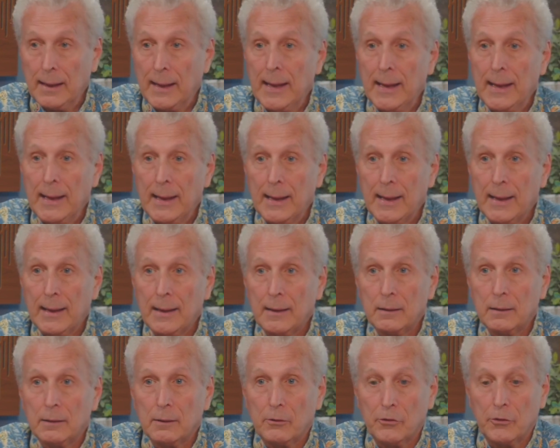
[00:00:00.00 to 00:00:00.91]

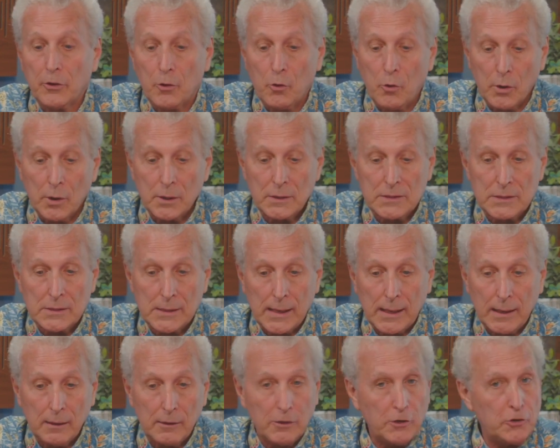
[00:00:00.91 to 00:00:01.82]
and the court
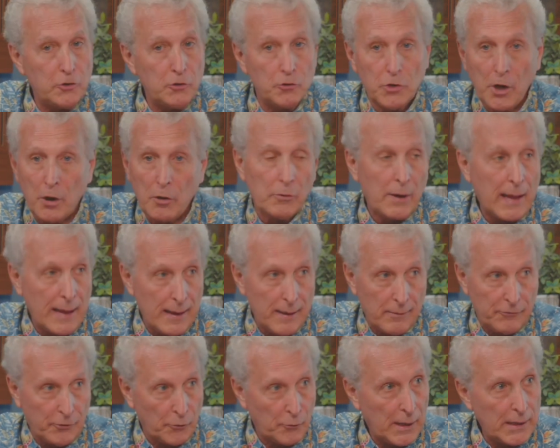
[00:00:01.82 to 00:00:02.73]
said you don't
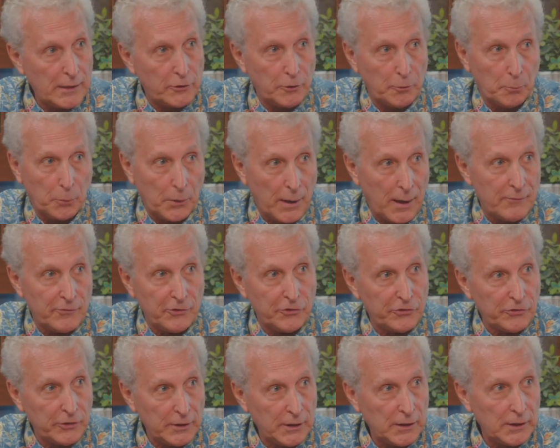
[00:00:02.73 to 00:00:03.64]
have a right to
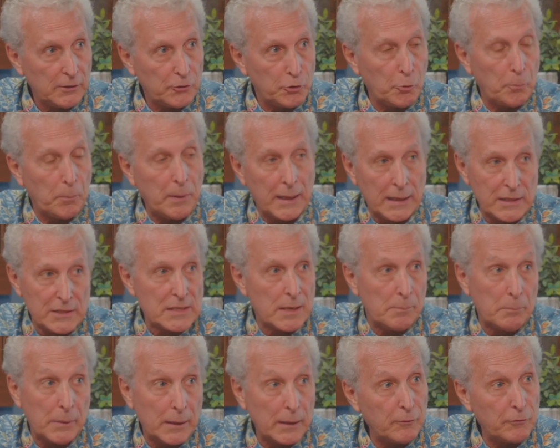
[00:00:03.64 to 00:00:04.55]
privacy to pay somebody